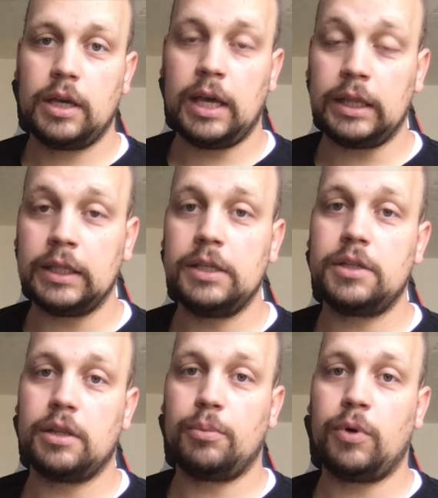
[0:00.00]
at least
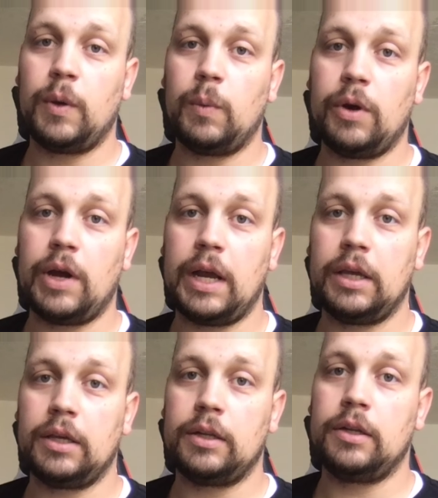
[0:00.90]
to the point where I
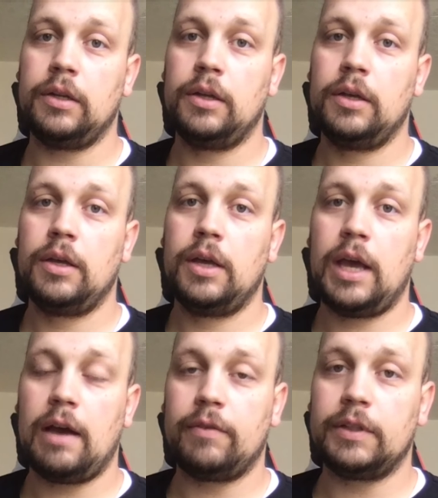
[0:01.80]
can
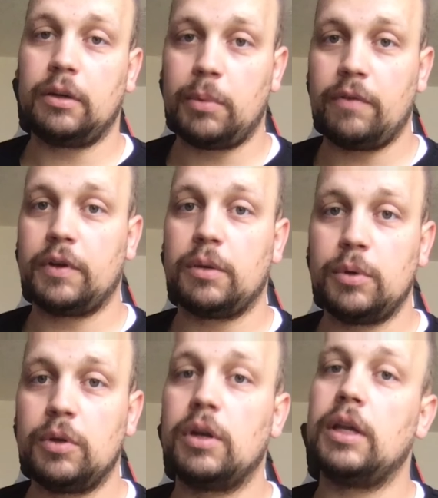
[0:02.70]
have a little bit of a
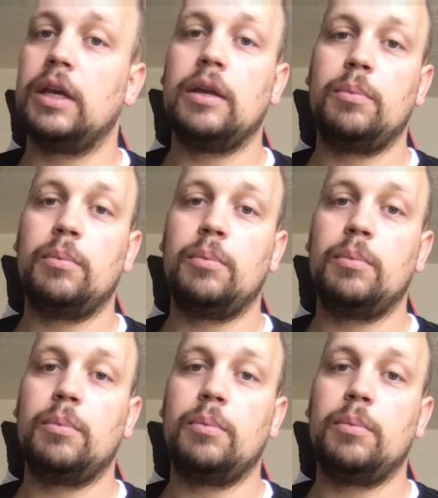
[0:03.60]
community and